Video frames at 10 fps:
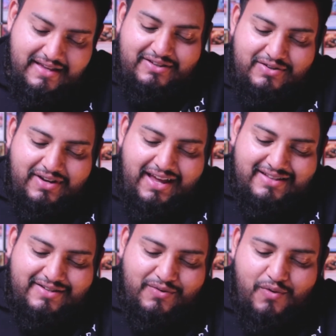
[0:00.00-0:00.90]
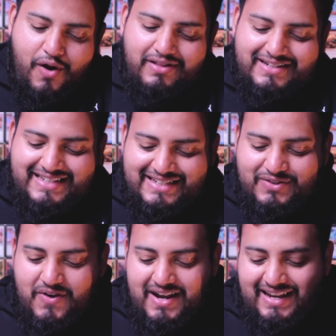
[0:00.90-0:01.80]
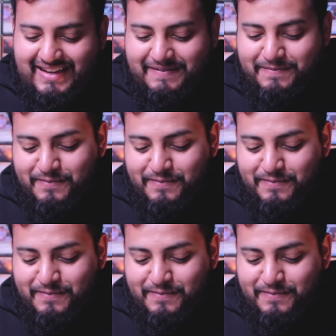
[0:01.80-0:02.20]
you get to roll a d20.